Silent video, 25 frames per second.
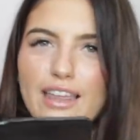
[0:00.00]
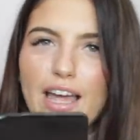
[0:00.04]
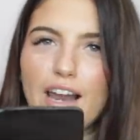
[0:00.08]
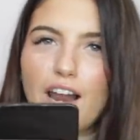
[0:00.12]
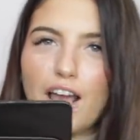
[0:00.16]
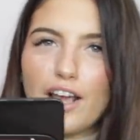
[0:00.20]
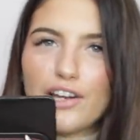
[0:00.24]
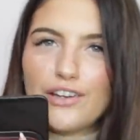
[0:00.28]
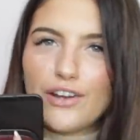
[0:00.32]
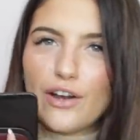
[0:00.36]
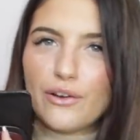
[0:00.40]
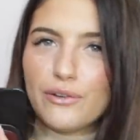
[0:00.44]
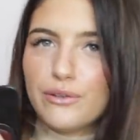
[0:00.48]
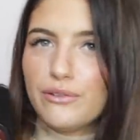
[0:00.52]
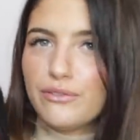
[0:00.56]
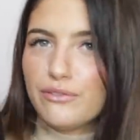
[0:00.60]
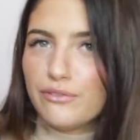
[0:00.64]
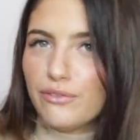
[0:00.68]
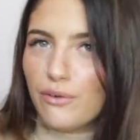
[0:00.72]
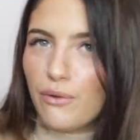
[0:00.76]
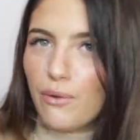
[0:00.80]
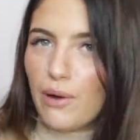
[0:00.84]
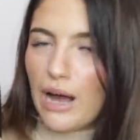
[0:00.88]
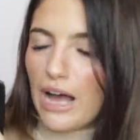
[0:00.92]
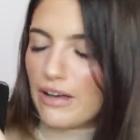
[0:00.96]
they're like known
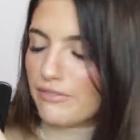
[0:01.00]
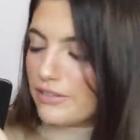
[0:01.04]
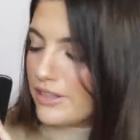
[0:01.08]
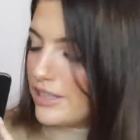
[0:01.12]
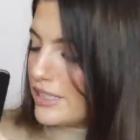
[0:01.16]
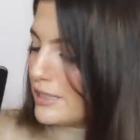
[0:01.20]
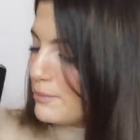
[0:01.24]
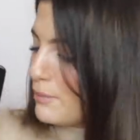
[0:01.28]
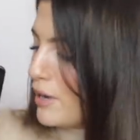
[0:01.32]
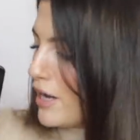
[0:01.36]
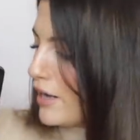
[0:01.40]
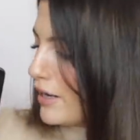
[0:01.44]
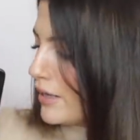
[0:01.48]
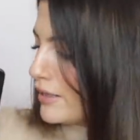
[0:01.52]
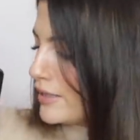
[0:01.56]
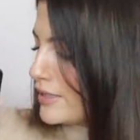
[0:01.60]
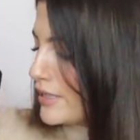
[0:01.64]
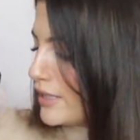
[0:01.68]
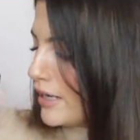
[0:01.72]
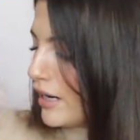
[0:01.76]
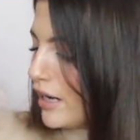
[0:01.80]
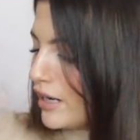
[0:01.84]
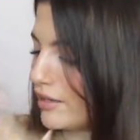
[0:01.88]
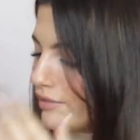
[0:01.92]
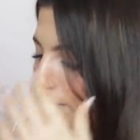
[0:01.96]
for having this
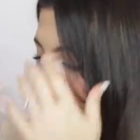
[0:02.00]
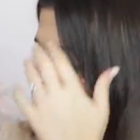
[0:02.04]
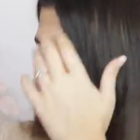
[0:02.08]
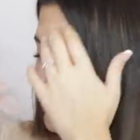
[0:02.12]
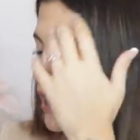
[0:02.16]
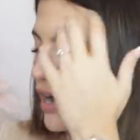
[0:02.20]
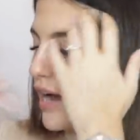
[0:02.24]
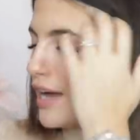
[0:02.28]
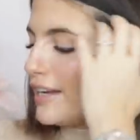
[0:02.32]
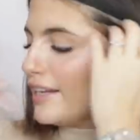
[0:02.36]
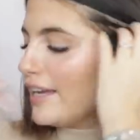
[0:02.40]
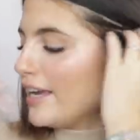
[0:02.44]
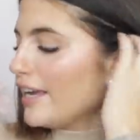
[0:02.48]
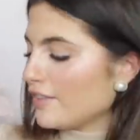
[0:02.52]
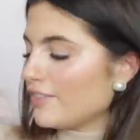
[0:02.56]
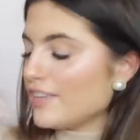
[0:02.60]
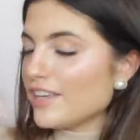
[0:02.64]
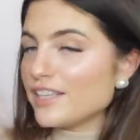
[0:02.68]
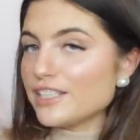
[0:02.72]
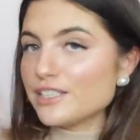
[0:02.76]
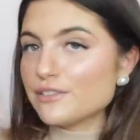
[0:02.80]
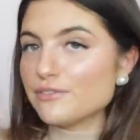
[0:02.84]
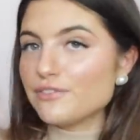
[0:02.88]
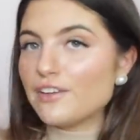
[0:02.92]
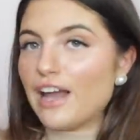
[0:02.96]
burgundy colour inside it.
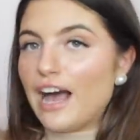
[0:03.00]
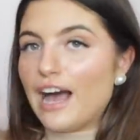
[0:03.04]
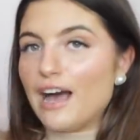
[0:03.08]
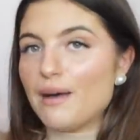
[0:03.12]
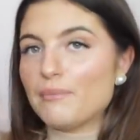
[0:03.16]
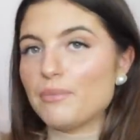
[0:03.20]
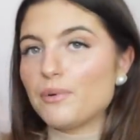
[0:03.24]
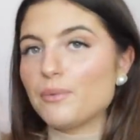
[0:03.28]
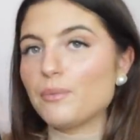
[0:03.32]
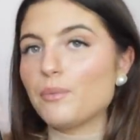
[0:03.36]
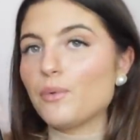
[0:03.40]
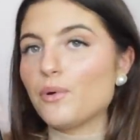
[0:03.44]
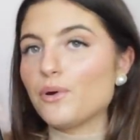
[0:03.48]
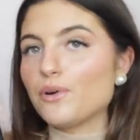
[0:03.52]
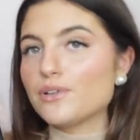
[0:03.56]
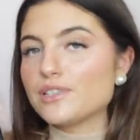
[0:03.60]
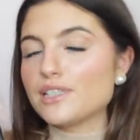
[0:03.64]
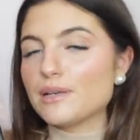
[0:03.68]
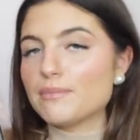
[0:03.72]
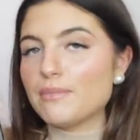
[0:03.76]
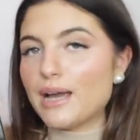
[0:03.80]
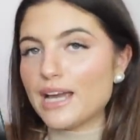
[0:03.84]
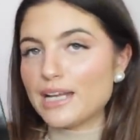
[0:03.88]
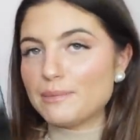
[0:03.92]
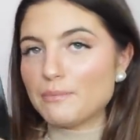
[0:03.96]
This flap was
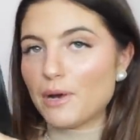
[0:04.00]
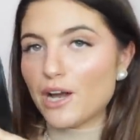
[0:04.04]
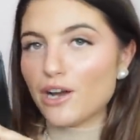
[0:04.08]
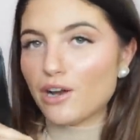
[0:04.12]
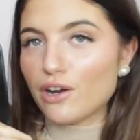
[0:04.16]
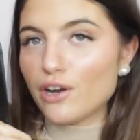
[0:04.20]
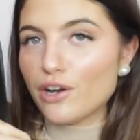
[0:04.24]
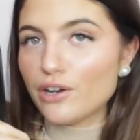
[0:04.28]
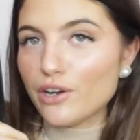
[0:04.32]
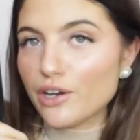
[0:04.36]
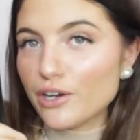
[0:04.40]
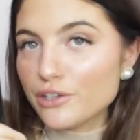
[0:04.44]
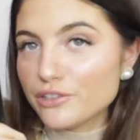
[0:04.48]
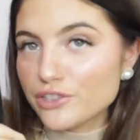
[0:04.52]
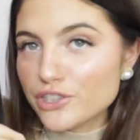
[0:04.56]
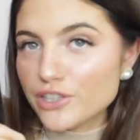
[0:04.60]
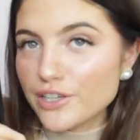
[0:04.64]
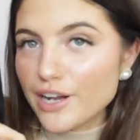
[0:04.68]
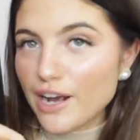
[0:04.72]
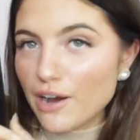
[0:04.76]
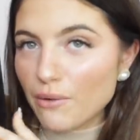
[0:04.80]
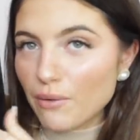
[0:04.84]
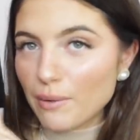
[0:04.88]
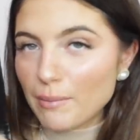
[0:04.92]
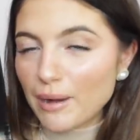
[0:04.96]
made by Coco
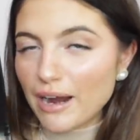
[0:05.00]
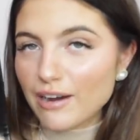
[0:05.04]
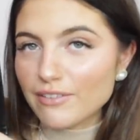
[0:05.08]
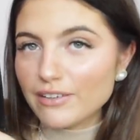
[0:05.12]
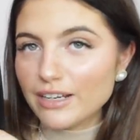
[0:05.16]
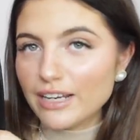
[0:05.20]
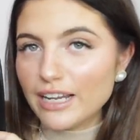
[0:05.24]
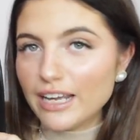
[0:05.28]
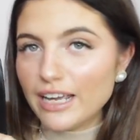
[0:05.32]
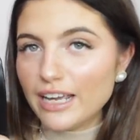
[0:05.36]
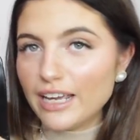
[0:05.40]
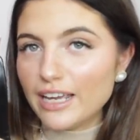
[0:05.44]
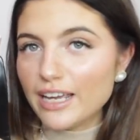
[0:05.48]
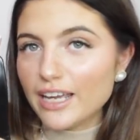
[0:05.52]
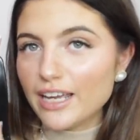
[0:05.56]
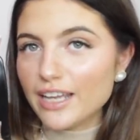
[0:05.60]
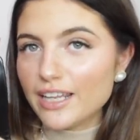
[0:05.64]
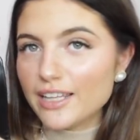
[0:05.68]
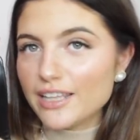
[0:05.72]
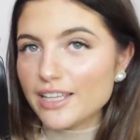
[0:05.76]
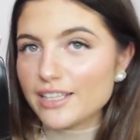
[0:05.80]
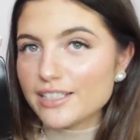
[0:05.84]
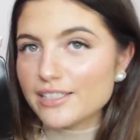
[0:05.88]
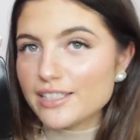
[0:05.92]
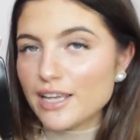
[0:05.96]
Chanel, apparently,
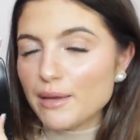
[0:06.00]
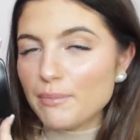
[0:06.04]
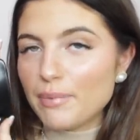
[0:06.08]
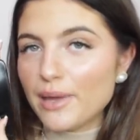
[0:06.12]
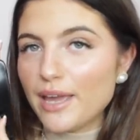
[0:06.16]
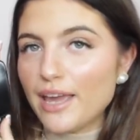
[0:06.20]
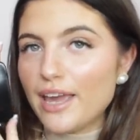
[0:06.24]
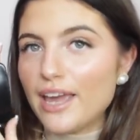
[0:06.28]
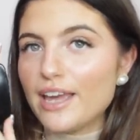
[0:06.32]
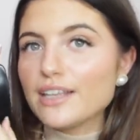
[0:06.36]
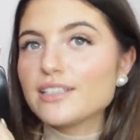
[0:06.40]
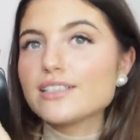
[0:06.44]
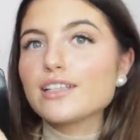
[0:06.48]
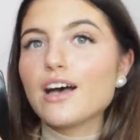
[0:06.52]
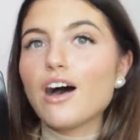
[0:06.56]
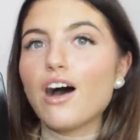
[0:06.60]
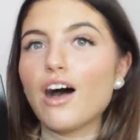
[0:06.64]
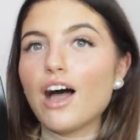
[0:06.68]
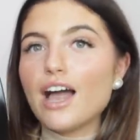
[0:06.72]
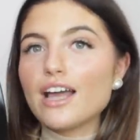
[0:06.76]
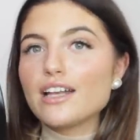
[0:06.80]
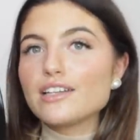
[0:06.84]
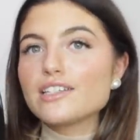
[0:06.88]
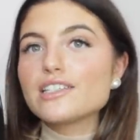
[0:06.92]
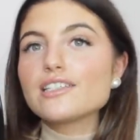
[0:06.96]
this zip here, to
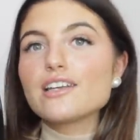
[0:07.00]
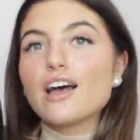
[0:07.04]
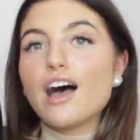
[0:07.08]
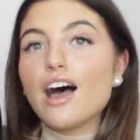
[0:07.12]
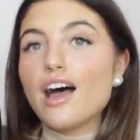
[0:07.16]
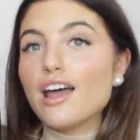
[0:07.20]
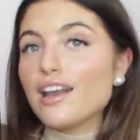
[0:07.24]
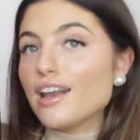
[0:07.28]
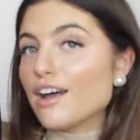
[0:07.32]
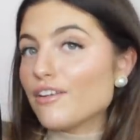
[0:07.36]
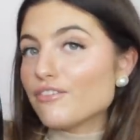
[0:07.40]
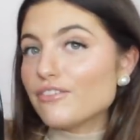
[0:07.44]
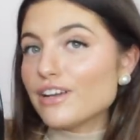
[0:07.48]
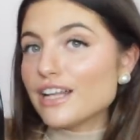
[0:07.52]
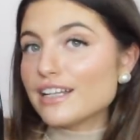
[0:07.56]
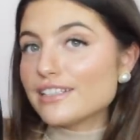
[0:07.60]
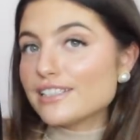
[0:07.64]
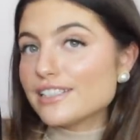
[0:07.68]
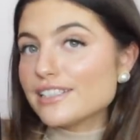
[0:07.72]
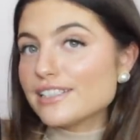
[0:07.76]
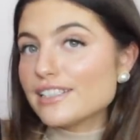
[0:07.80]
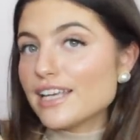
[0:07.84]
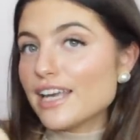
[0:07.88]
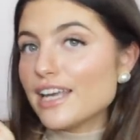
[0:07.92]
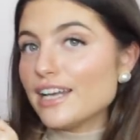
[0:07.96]
hide her love
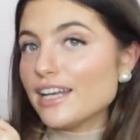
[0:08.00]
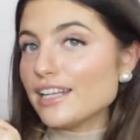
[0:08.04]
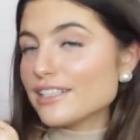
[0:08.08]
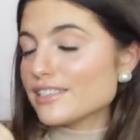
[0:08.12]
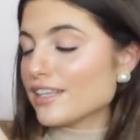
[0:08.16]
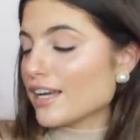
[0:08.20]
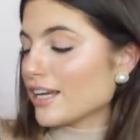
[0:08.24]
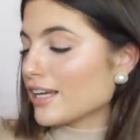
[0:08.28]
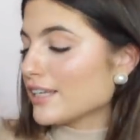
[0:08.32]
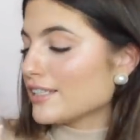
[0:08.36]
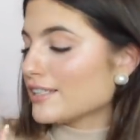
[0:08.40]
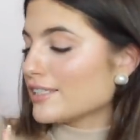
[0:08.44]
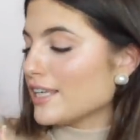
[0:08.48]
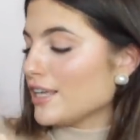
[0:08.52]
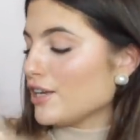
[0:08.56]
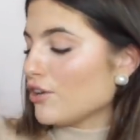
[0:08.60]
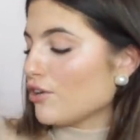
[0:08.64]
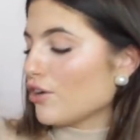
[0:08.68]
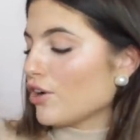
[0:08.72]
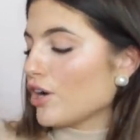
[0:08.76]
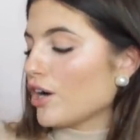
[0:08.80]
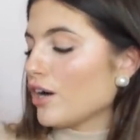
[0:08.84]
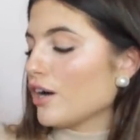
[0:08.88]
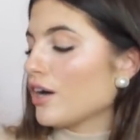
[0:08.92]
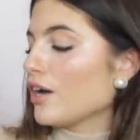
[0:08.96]
letters in. It's like a
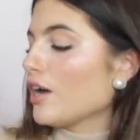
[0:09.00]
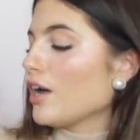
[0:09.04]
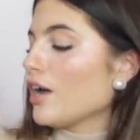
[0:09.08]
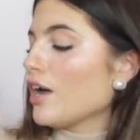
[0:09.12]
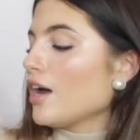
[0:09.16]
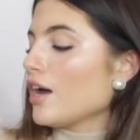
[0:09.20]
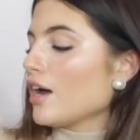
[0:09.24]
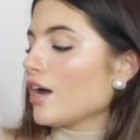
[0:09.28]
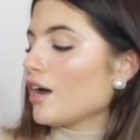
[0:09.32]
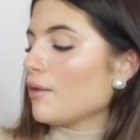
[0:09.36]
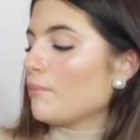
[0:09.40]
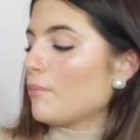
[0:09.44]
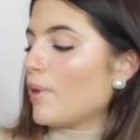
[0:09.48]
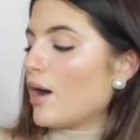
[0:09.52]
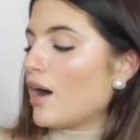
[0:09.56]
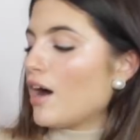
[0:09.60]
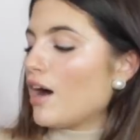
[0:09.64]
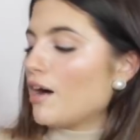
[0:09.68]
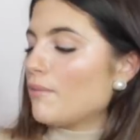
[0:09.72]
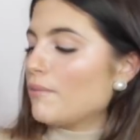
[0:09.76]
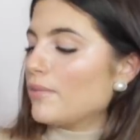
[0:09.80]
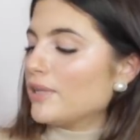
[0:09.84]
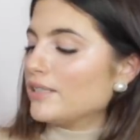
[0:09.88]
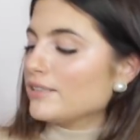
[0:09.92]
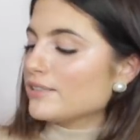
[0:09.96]
secret
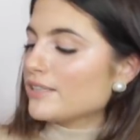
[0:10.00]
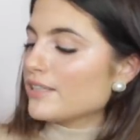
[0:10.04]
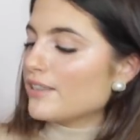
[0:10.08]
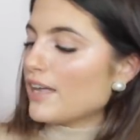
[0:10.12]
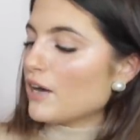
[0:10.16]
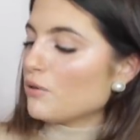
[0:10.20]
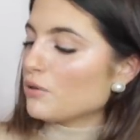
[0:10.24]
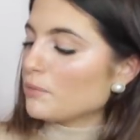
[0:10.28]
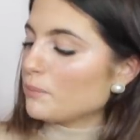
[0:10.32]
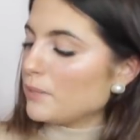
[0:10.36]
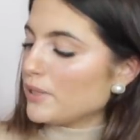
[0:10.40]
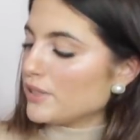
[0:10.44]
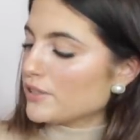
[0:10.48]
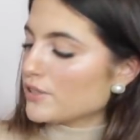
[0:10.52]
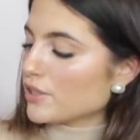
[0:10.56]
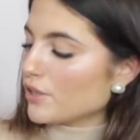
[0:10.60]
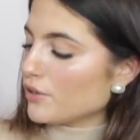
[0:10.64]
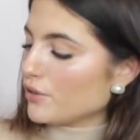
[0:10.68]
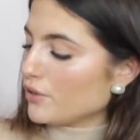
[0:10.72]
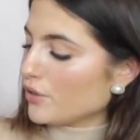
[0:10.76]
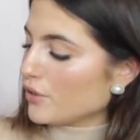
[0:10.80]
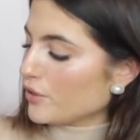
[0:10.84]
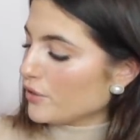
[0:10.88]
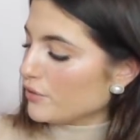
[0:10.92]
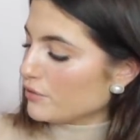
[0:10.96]
compartment, so that would be
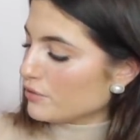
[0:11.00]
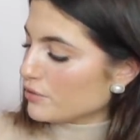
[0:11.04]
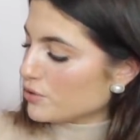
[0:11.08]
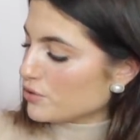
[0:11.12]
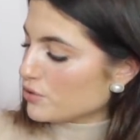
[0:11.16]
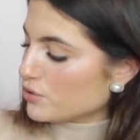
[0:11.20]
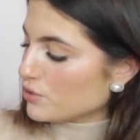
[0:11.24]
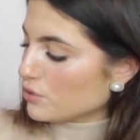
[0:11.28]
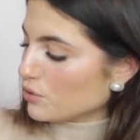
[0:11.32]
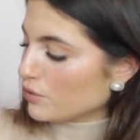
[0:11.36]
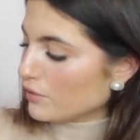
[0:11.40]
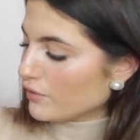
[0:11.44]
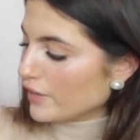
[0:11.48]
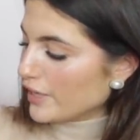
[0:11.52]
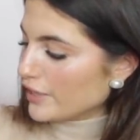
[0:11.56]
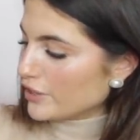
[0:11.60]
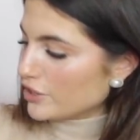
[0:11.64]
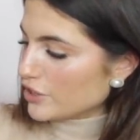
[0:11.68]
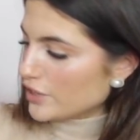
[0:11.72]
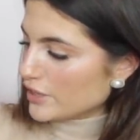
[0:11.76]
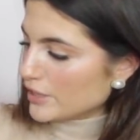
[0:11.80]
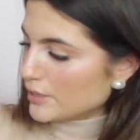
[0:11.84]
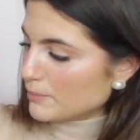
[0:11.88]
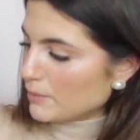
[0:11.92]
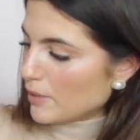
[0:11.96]
so good for storage,
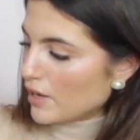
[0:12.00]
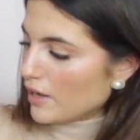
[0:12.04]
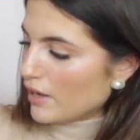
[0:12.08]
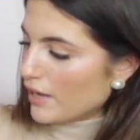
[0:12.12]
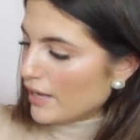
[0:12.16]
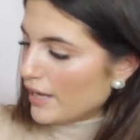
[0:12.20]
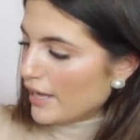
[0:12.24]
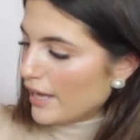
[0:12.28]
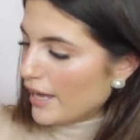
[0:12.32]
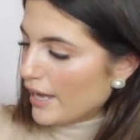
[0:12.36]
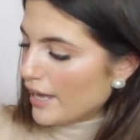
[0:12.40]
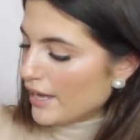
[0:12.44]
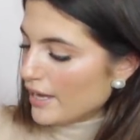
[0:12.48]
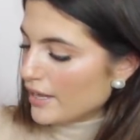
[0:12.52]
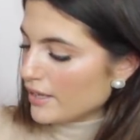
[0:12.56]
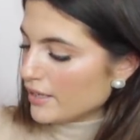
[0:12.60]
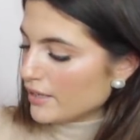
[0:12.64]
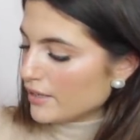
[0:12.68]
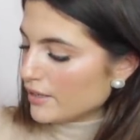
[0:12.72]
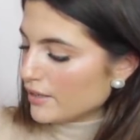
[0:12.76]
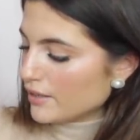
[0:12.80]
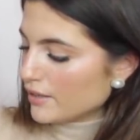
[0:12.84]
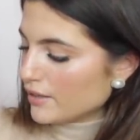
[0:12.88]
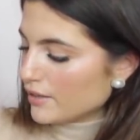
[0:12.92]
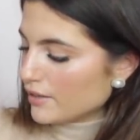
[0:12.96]
this part here.
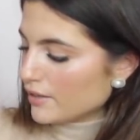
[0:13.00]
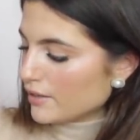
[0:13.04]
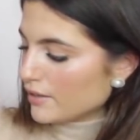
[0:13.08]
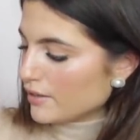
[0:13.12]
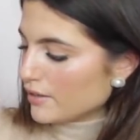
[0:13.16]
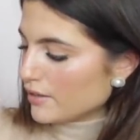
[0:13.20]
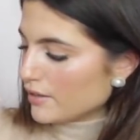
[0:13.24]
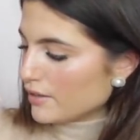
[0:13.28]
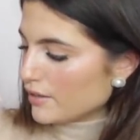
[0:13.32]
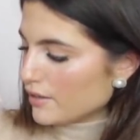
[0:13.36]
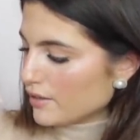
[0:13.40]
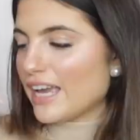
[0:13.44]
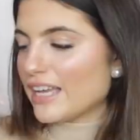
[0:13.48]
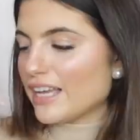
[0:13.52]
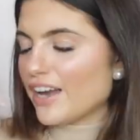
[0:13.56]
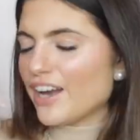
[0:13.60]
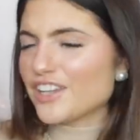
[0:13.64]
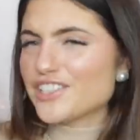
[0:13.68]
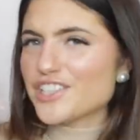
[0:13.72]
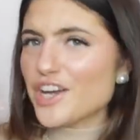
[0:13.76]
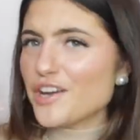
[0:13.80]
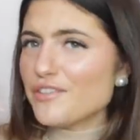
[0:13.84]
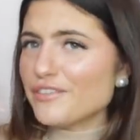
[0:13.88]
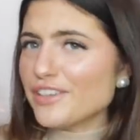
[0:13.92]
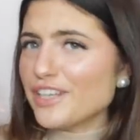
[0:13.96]
I
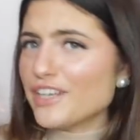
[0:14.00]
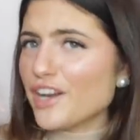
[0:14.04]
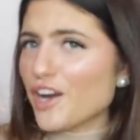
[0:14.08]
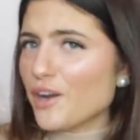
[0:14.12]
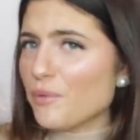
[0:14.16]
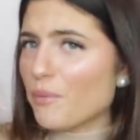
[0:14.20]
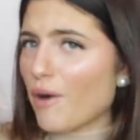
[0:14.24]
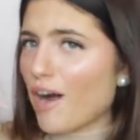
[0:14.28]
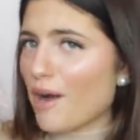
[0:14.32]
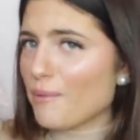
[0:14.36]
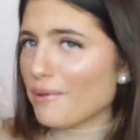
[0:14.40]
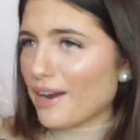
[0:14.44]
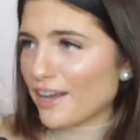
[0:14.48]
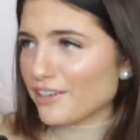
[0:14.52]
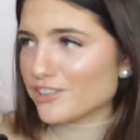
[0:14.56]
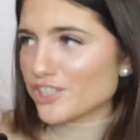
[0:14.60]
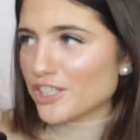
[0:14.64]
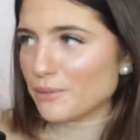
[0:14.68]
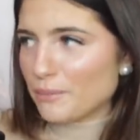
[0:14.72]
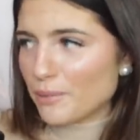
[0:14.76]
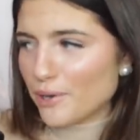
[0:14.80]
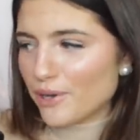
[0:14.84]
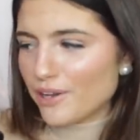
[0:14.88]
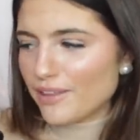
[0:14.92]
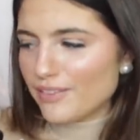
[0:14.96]
don't really know what I would
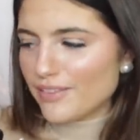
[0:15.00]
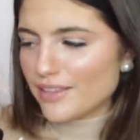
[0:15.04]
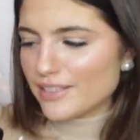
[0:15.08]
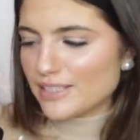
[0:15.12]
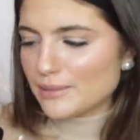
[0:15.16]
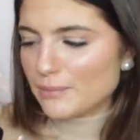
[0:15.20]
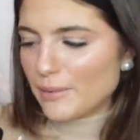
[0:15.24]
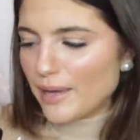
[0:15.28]
actually put in this